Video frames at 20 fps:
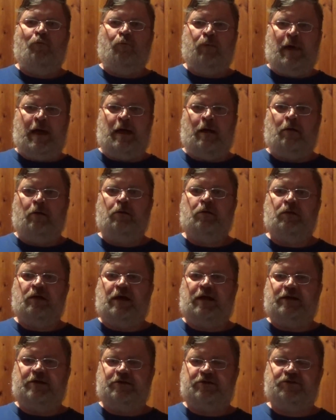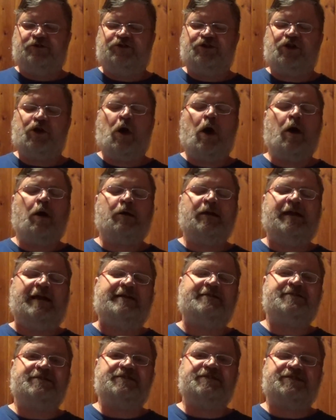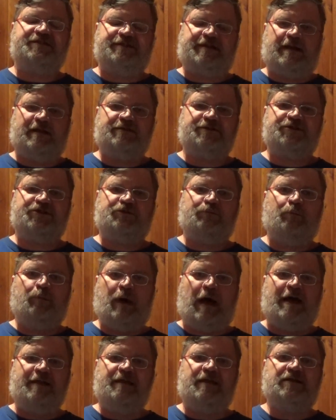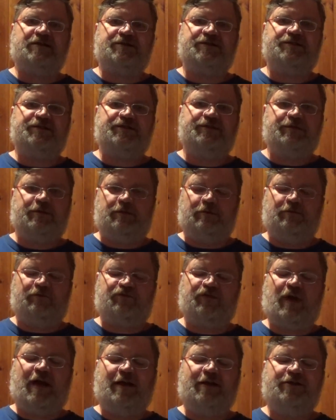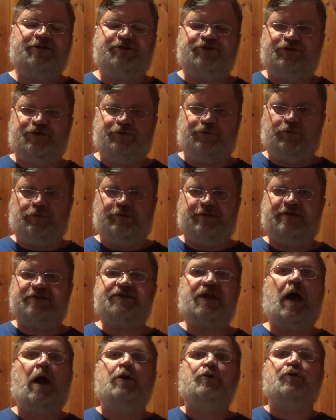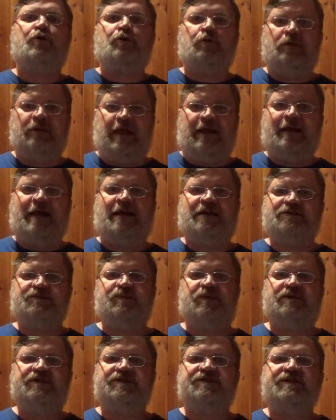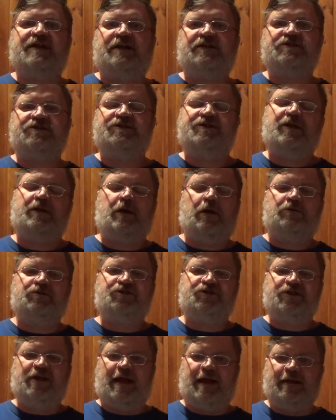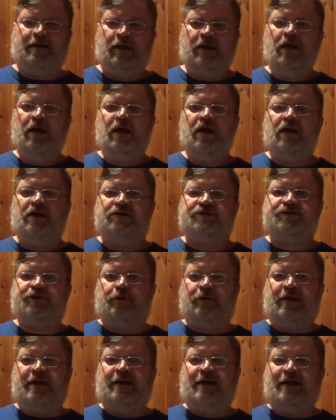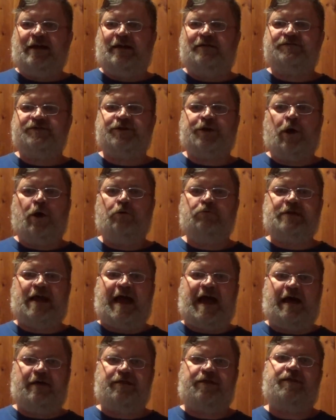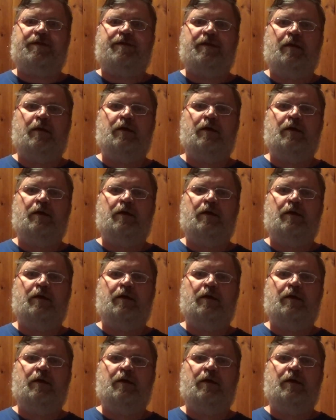Well, Jakar gets incensed by this, this underling has been sent to negotiate, so he gives Kodath